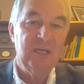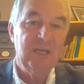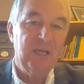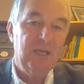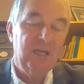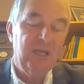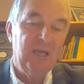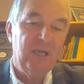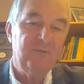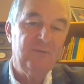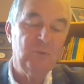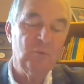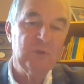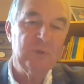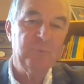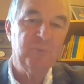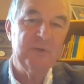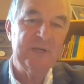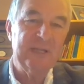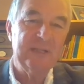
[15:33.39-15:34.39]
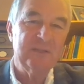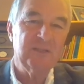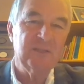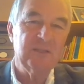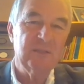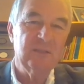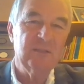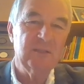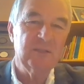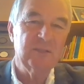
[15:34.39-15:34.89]
if you want to put it,
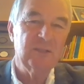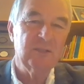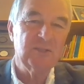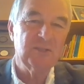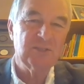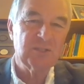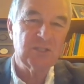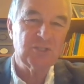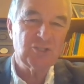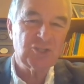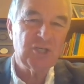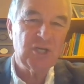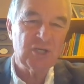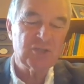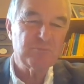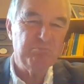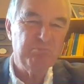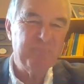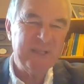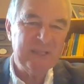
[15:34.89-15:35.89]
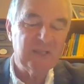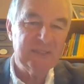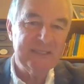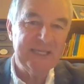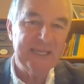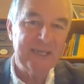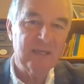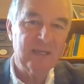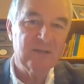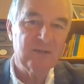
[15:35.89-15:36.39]
the church
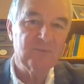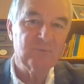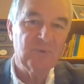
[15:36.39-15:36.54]
building